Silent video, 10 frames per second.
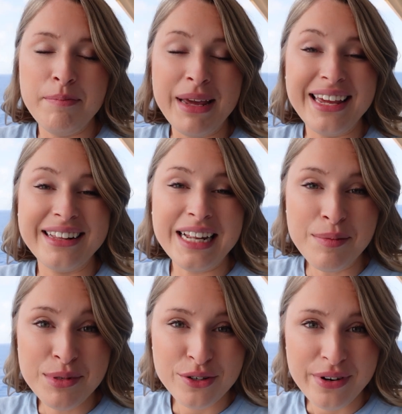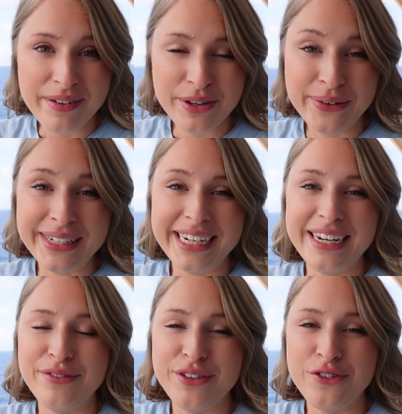making lobster ravioli, and
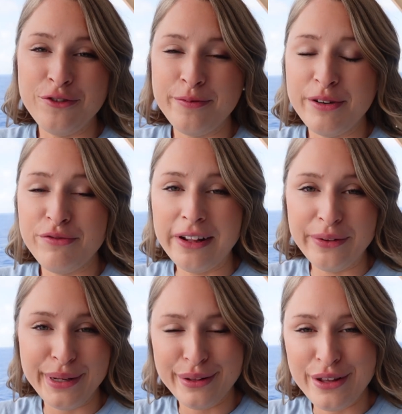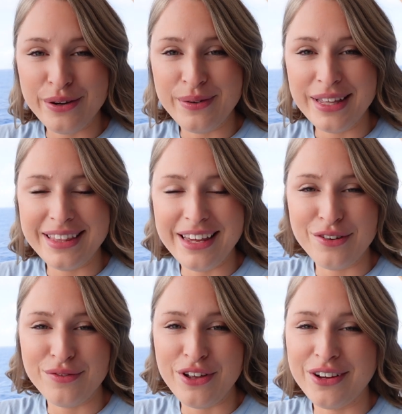if you've been following along with the
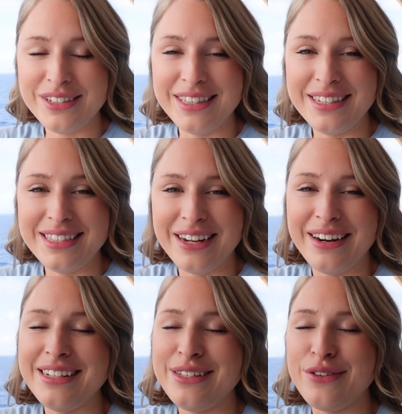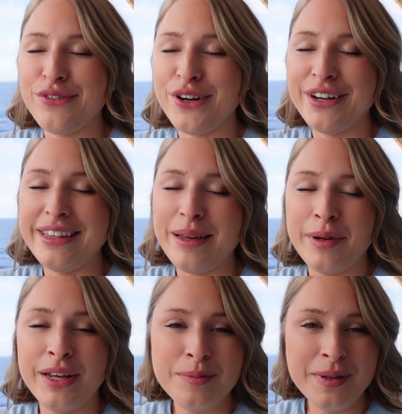other vlogs in this series, you've heard that my
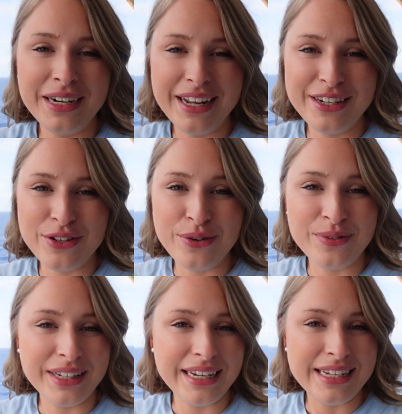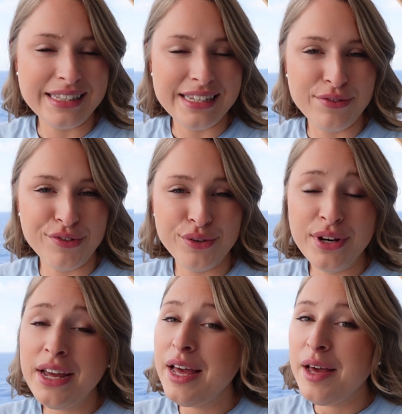husband and I don't really eat seafood,
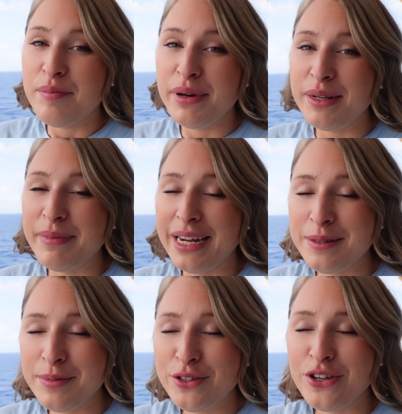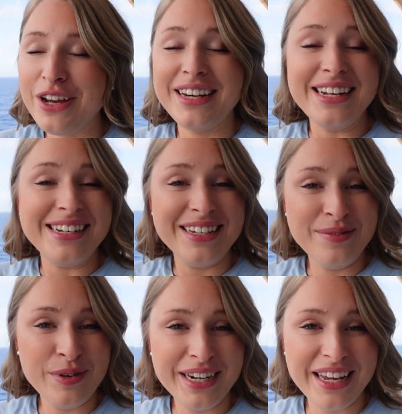but my husband John, he did
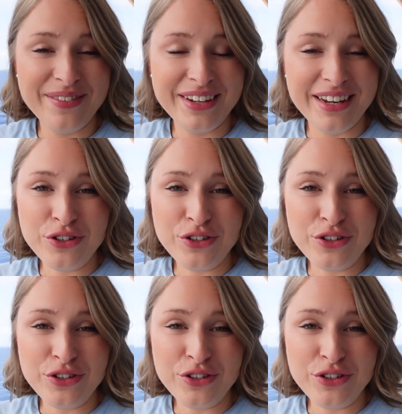want to give it a